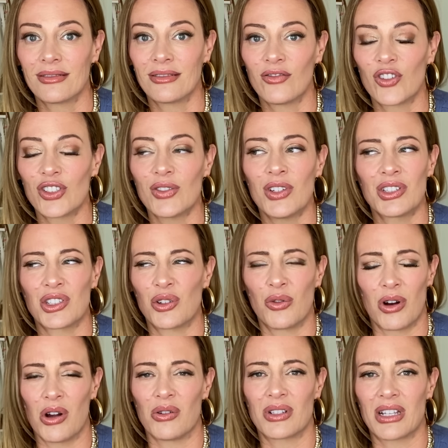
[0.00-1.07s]
First of all, it's
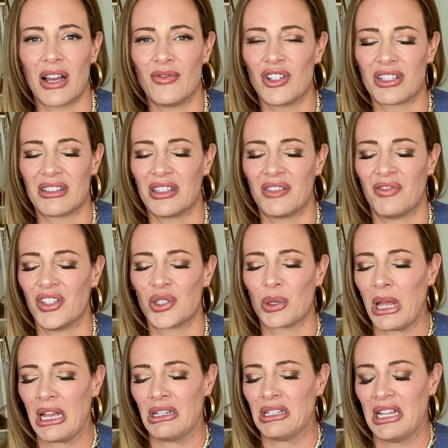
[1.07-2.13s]
gross. I've just, the visual,
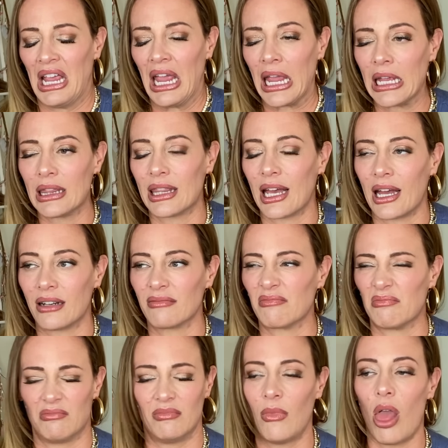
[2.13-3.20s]
I just hate that.
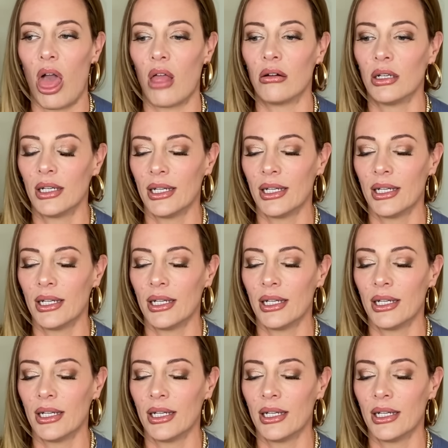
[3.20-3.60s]
Blech.